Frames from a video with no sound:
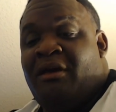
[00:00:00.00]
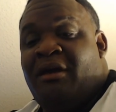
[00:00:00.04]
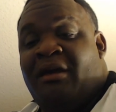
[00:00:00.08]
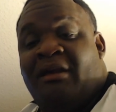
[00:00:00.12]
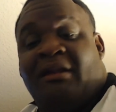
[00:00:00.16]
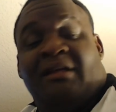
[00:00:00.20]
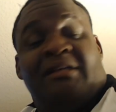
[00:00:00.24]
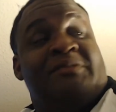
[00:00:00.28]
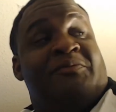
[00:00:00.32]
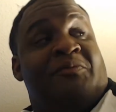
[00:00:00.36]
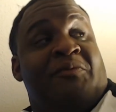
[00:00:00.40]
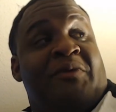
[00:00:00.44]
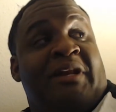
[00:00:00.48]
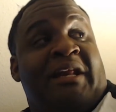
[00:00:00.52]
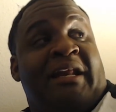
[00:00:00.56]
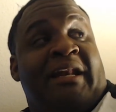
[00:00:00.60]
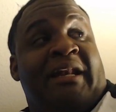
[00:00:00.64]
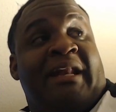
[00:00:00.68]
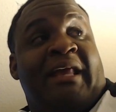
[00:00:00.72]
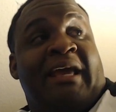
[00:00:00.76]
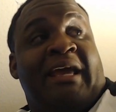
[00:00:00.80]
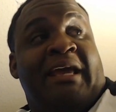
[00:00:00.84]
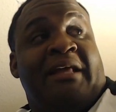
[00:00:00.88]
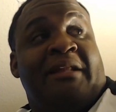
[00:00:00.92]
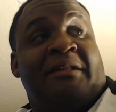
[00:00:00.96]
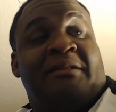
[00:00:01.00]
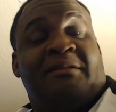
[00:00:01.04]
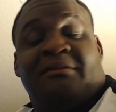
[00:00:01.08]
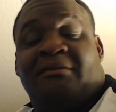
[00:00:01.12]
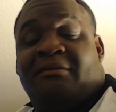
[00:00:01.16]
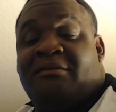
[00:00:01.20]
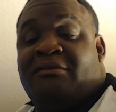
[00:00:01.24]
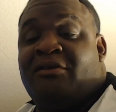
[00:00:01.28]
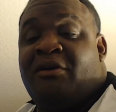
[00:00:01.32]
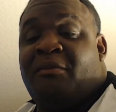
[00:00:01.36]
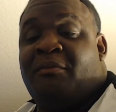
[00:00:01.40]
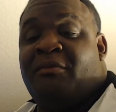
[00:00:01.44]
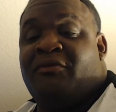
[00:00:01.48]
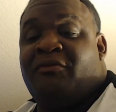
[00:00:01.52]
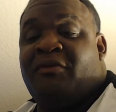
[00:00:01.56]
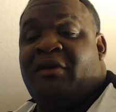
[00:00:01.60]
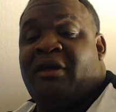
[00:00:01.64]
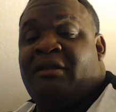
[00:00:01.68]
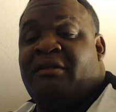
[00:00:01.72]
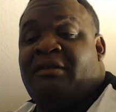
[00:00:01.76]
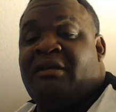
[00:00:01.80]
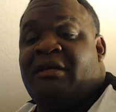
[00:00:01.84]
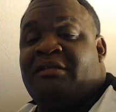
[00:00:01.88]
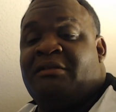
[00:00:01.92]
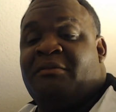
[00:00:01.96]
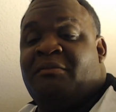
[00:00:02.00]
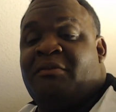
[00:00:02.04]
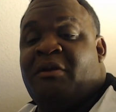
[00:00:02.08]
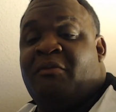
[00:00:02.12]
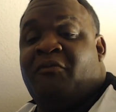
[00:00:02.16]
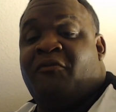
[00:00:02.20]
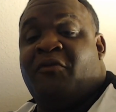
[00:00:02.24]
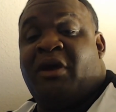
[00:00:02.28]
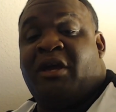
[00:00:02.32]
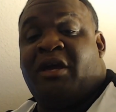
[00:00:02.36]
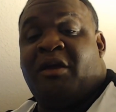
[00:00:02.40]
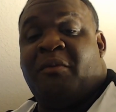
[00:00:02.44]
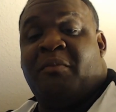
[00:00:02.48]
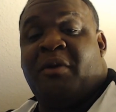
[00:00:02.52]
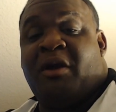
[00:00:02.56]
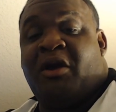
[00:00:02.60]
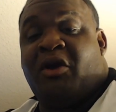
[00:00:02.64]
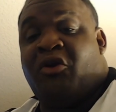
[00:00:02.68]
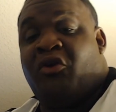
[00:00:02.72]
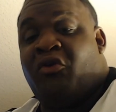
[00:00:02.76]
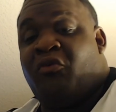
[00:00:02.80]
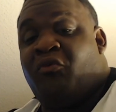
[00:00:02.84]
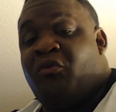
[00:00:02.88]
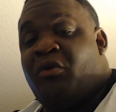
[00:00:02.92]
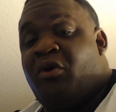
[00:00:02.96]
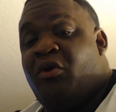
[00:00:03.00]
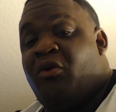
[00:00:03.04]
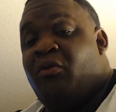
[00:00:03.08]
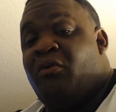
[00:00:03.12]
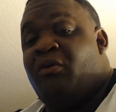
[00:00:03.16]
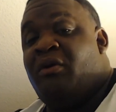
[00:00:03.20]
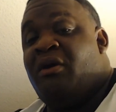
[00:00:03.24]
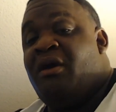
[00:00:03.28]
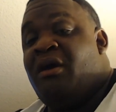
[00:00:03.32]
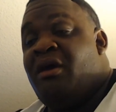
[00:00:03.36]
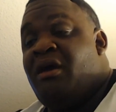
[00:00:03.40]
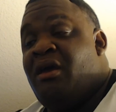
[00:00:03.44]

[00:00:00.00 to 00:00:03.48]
and it's really late, so I'm gonna try to text them that before I get back on the road.